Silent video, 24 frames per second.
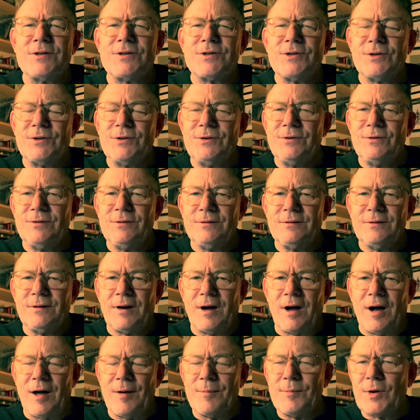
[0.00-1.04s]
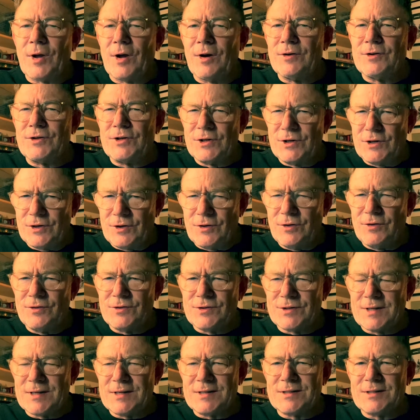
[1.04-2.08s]
to
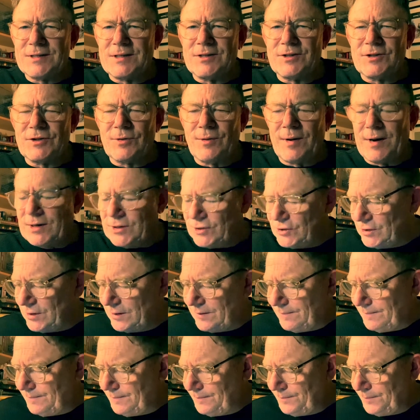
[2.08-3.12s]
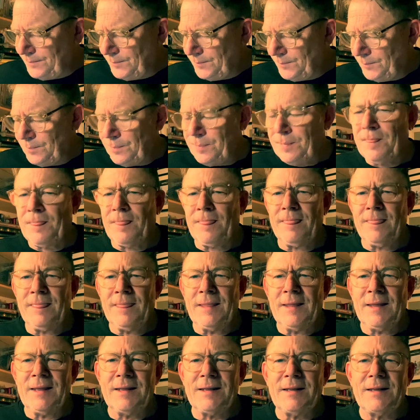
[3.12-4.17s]
use this situation
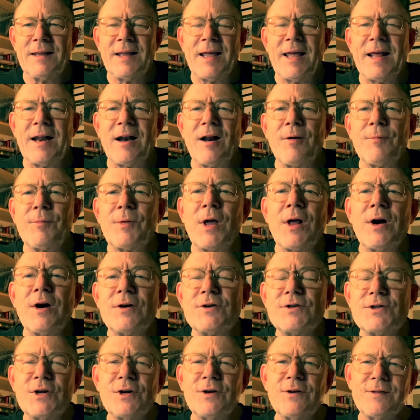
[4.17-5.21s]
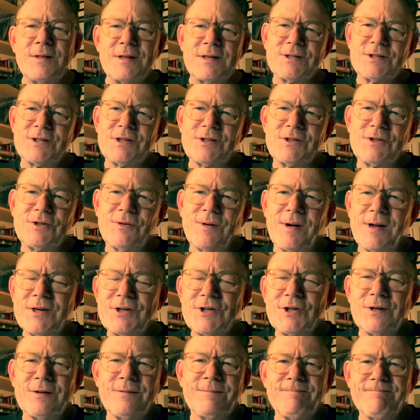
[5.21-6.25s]
and I'm going to turn this
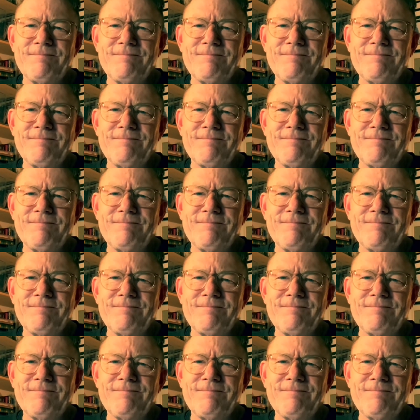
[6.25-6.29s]
situation.